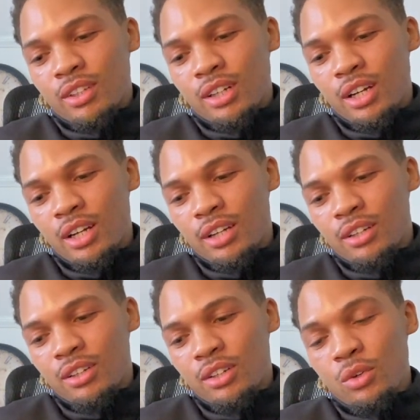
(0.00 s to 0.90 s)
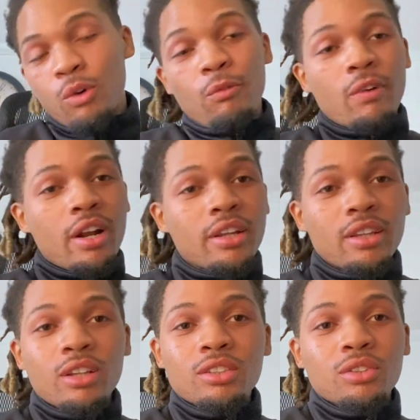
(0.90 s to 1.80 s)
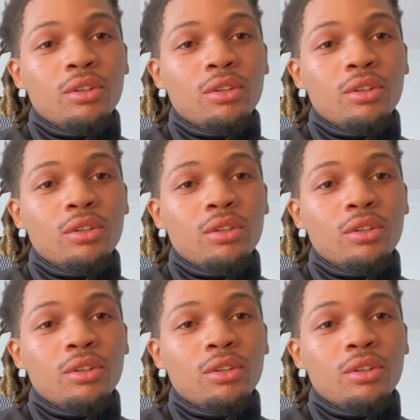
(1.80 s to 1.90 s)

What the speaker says: All right, you gonna find a dealership.